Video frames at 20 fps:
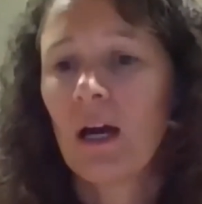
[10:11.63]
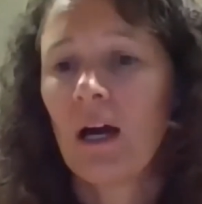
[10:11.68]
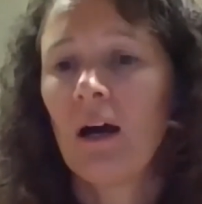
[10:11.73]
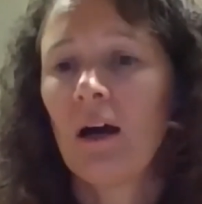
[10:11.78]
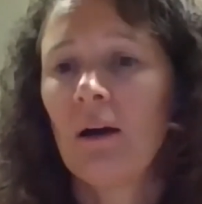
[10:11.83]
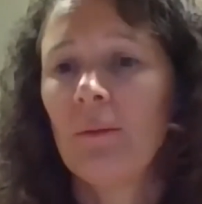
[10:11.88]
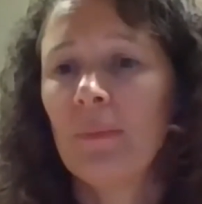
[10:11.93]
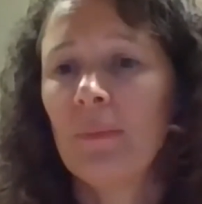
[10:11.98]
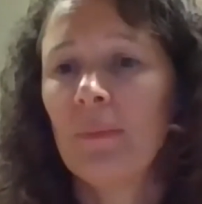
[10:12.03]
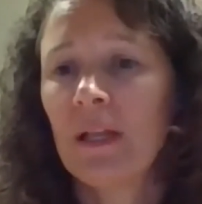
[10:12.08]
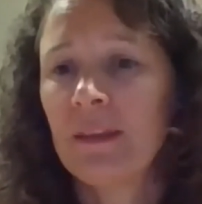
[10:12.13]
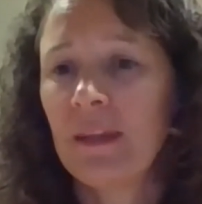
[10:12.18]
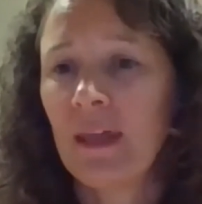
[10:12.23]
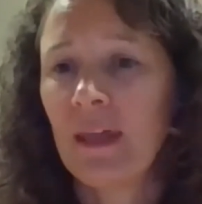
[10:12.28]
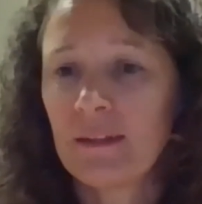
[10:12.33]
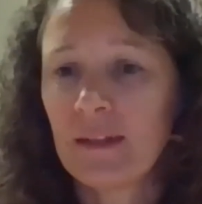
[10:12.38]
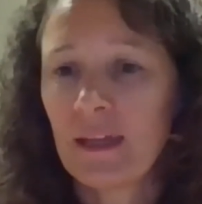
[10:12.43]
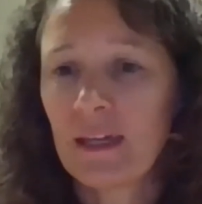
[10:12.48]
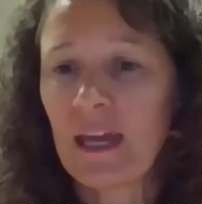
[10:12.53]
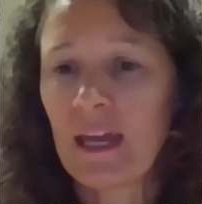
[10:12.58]
and
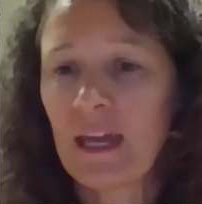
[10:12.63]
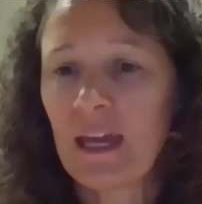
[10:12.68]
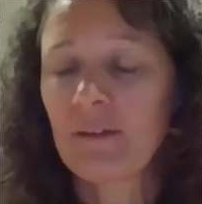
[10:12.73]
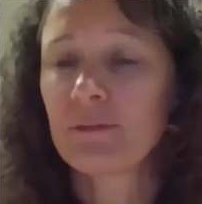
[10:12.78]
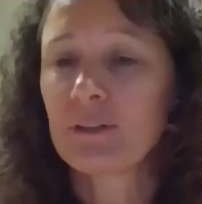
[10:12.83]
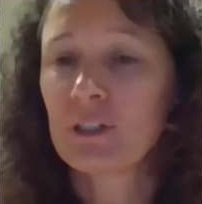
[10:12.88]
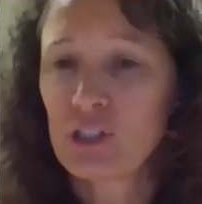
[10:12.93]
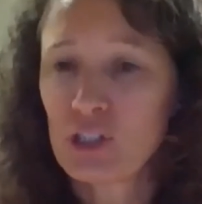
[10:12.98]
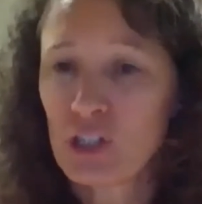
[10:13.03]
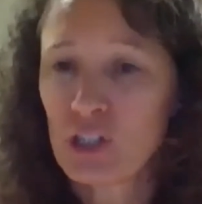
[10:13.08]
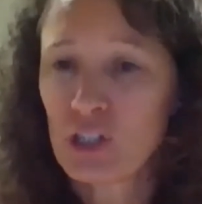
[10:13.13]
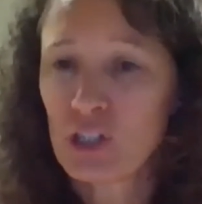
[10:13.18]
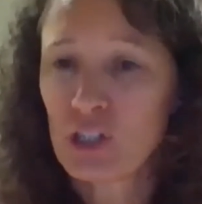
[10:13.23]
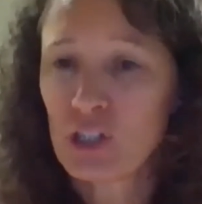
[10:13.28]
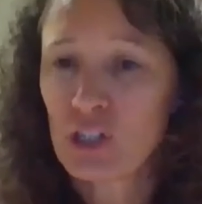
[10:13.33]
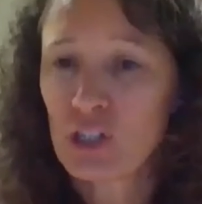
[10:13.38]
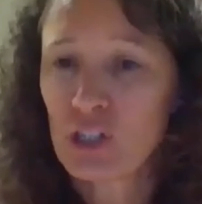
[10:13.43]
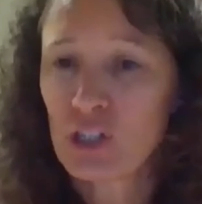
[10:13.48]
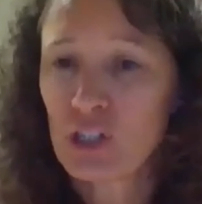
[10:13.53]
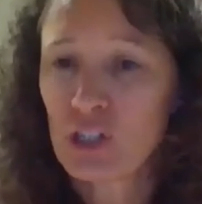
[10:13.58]
then they have to shut the
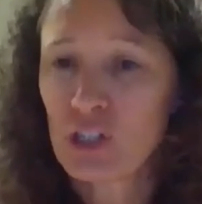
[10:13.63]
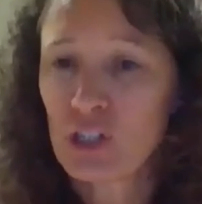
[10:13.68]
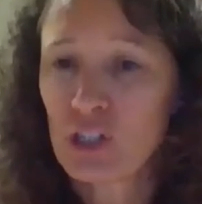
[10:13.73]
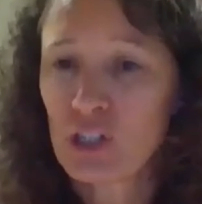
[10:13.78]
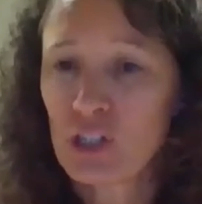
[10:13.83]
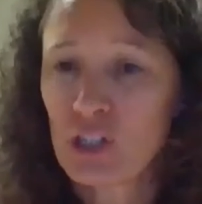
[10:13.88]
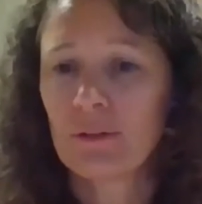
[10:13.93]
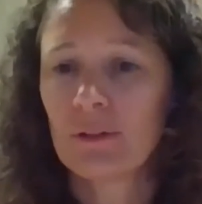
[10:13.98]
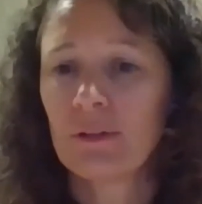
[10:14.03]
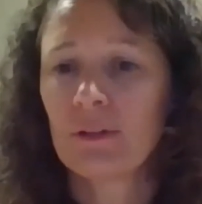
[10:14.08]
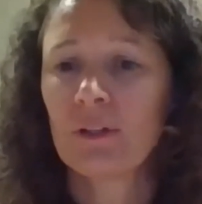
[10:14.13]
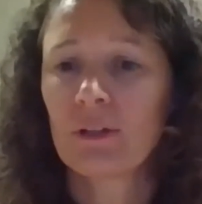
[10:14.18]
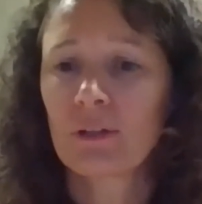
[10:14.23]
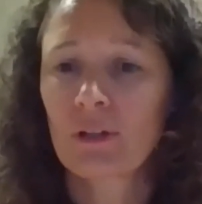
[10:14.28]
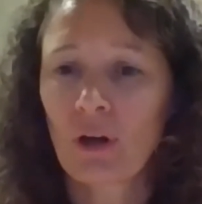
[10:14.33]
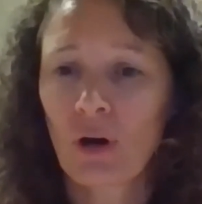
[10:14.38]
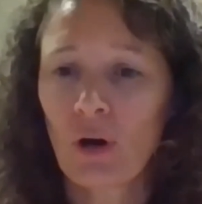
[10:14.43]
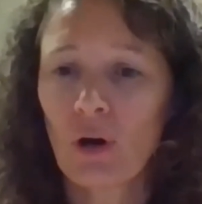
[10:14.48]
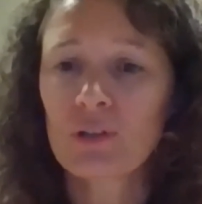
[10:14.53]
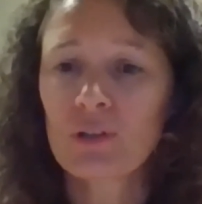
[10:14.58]
business down, and
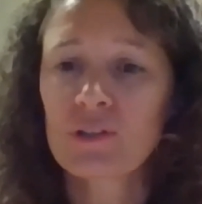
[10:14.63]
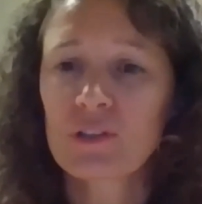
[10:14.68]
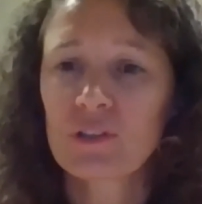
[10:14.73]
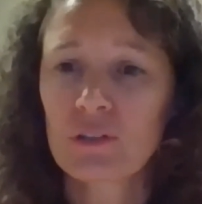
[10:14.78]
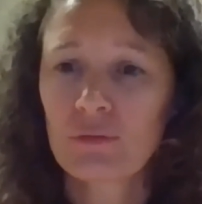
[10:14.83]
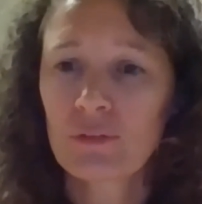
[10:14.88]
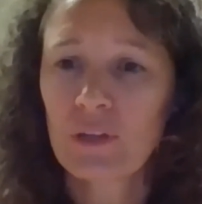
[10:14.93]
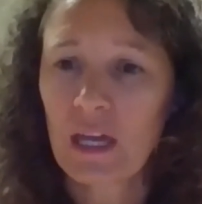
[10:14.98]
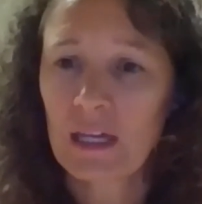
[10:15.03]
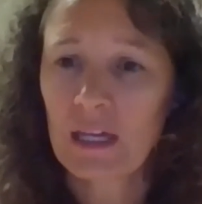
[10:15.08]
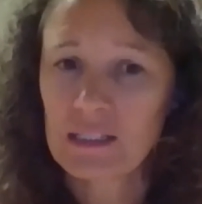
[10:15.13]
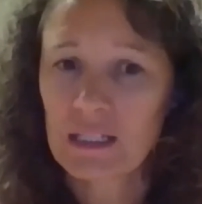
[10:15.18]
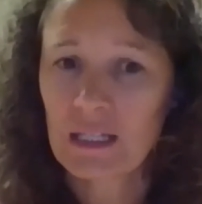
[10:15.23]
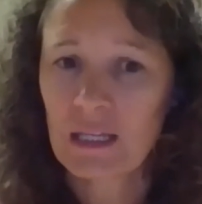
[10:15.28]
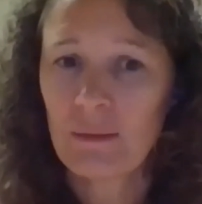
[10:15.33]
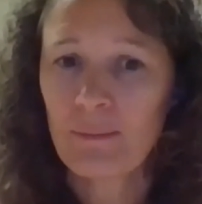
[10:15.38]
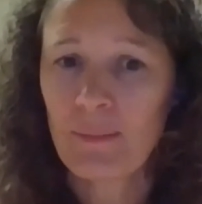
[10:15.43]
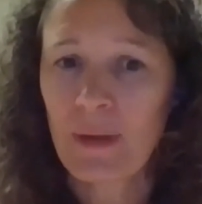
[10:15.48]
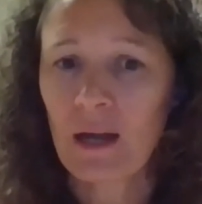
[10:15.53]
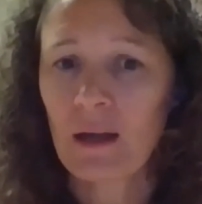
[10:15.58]
the costs of
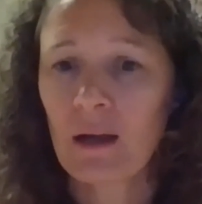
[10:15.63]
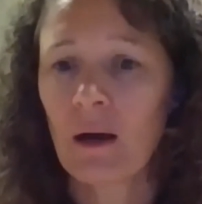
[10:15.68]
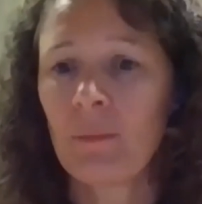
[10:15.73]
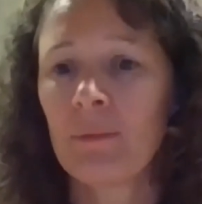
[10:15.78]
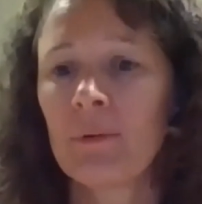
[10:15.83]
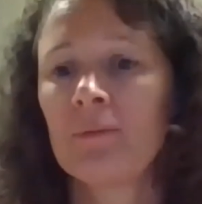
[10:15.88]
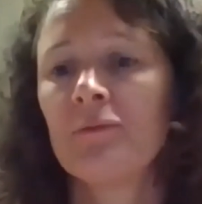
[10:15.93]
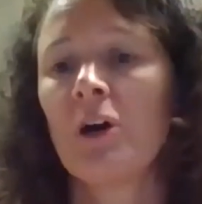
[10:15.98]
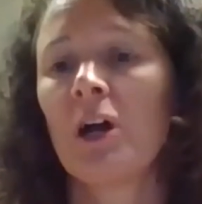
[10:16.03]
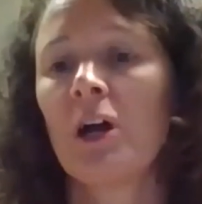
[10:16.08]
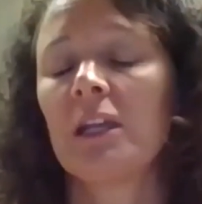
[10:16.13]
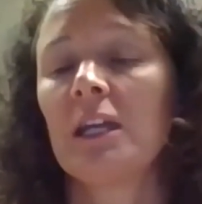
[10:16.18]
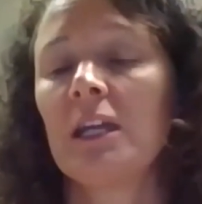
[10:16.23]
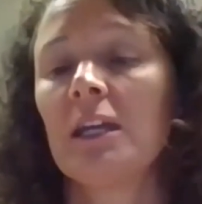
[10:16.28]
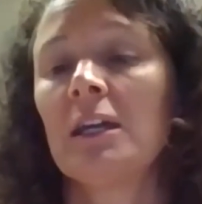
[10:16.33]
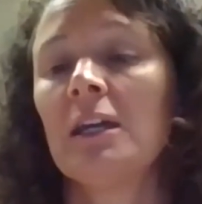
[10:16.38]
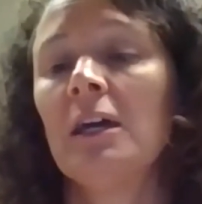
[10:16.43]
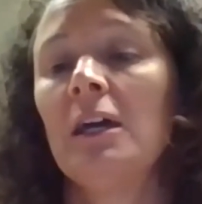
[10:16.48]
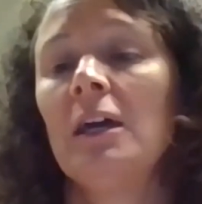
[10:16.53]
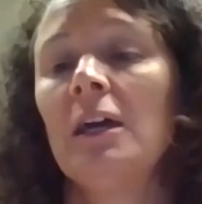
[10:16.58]
getting it back up and running.
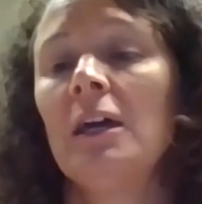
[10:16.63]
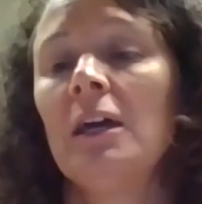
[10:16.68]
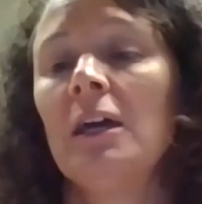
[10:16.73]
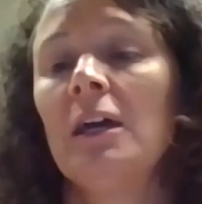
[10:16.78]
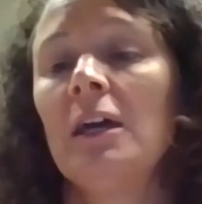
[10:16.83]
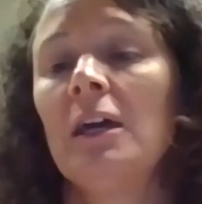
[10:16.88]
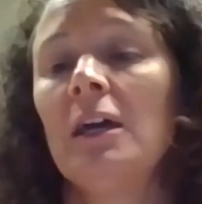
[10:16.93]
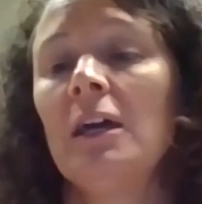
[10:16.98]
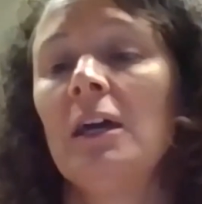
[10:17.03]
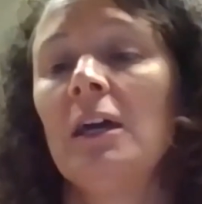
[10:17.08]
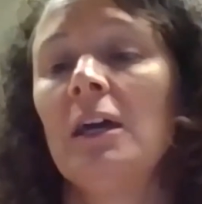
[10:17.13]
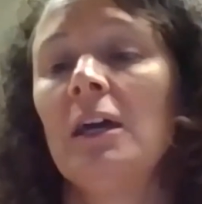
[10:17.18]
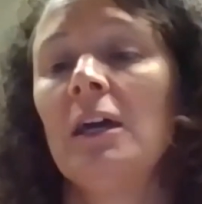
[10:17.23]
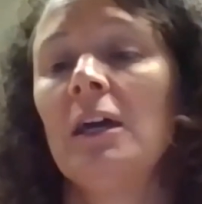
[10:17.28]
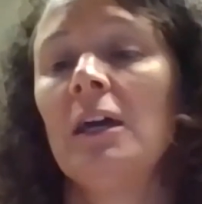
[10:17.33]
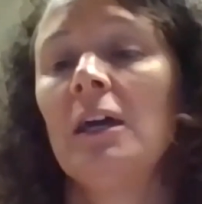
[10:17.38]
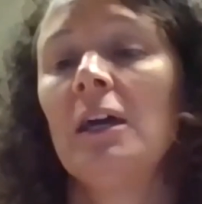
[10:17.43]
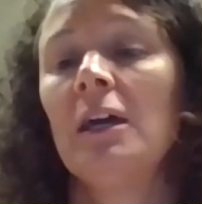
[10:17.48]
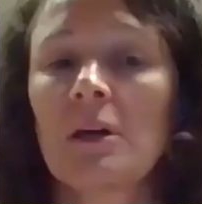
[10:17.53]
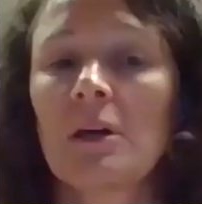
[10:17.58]
If
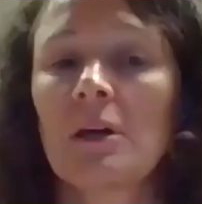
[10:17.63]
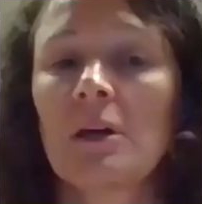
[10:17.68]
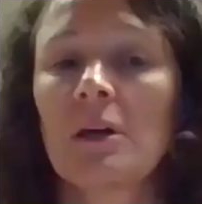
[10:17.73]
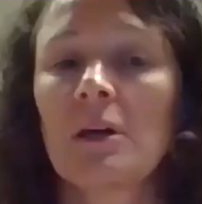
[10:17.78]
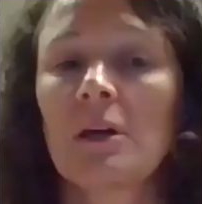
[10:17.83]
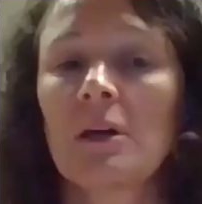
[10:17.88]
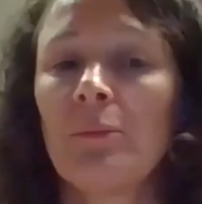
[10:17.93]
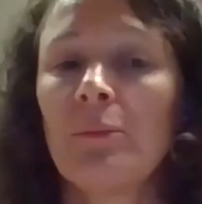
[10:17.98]
some,